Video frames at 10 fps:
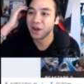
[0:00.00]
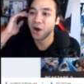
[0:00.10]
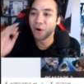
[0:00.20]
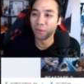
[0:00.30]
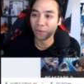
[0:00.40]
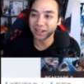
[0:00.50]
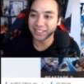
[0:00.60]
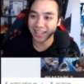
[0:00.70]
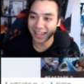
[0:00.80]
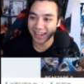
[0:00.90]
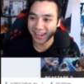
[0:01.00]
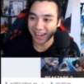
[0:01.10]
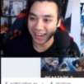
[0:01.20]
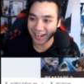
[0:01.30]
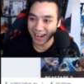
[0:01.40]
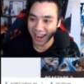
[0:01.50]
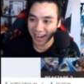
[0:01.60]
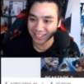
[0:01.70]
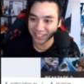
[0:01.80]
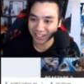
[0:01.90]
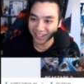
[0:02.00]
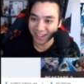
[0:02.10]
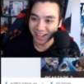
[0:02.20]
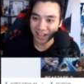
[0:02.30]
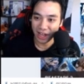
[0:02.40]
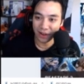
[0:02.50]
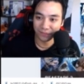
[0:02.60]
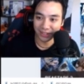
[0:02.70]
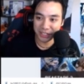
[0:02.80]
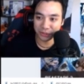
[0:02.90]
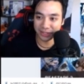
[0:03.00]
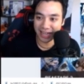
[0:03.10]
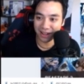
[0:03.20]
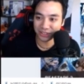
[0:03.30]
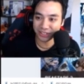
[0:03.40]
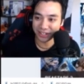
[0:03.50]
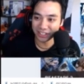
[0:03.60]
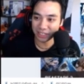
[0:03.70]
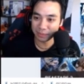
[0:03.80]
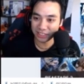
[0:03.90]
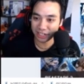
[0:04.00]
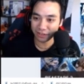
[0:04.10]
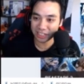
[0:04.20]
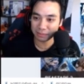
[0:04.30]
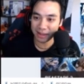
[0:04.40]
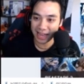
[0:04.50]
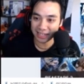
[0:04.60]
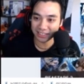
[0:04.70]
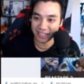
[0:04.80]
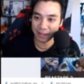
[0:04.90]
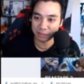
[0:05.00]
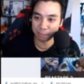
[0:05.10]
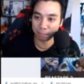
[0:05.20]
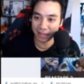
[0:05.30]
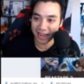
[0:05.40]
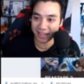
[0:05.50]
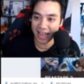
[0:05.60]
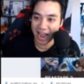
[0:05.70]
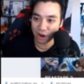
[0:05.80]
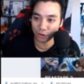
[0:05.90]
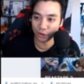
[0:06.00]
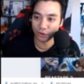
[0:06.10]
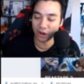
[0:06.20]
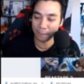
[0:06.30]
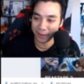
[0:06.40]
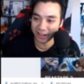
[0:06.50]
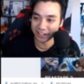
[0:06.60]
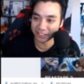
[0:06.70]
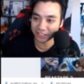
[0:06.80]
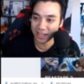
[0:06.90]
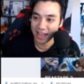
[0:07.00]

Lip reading: One day in Edgar, a village on the outskirts, a mysterious man named Black Arrow appears.